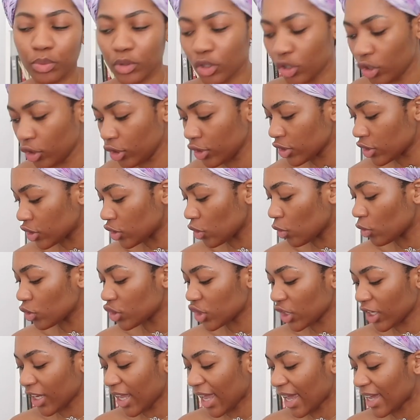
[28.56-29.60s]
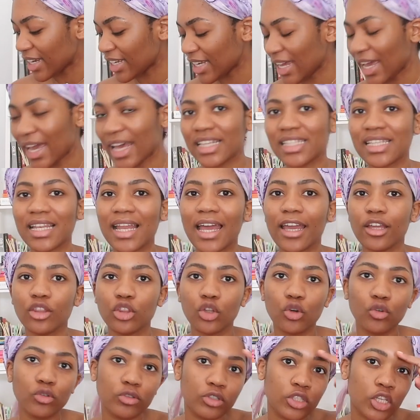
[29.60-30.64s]
Because Doja Cat has like
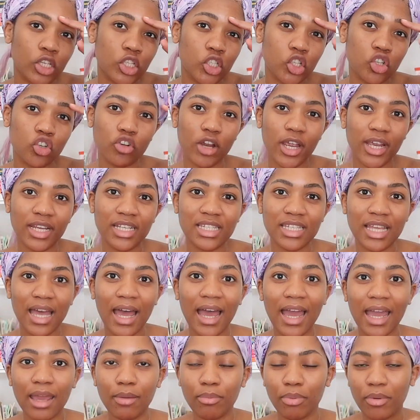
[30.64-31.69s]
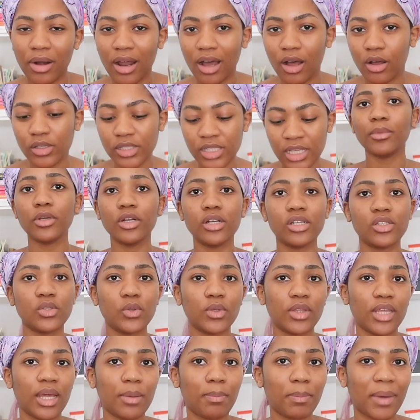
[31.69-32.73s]
those straight eyebrows, I'm gonna
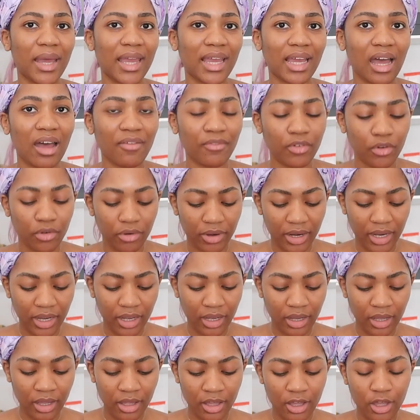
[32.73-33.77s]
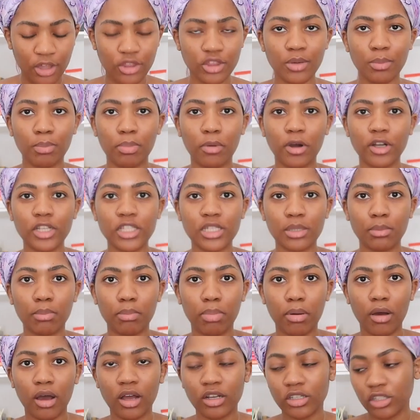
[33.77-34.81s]
do that by covering the bottom
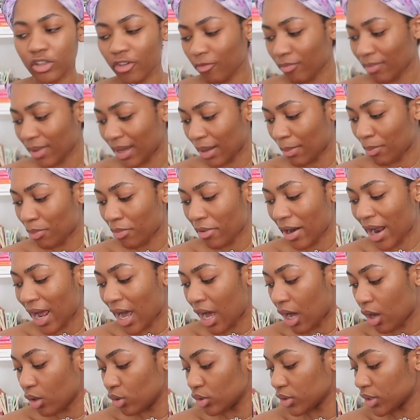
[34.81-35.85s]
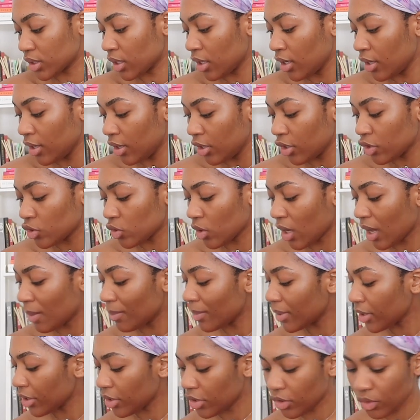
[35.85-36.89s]
part of my brows. So
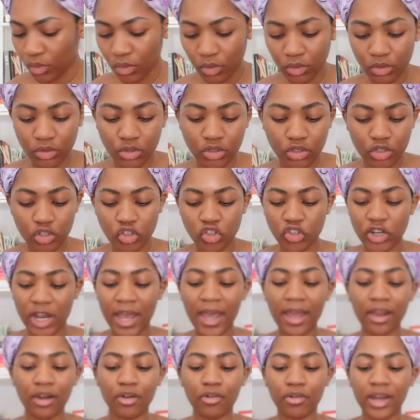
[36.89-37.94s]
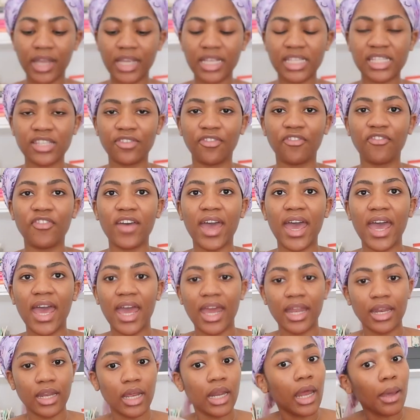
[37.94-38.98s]
I'm a huge Drag Race
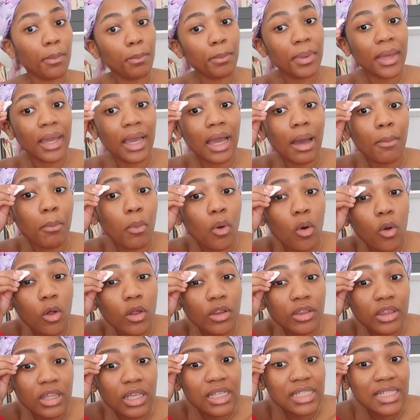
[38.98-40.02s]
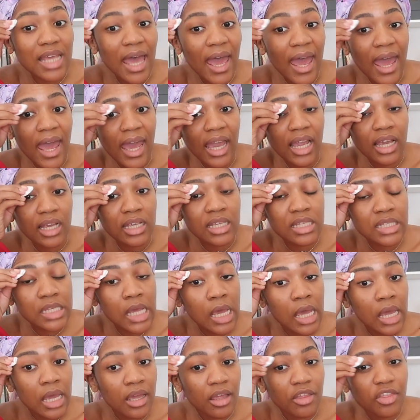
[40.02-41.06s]
fan, and I pick up all these hacks
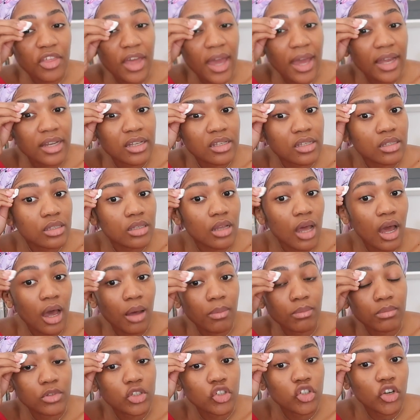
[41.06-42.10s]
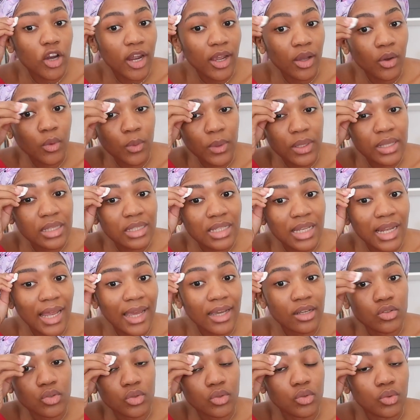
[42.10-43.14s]
that drag queens
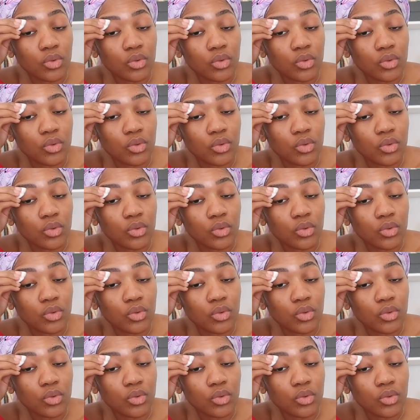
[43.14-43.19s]
like to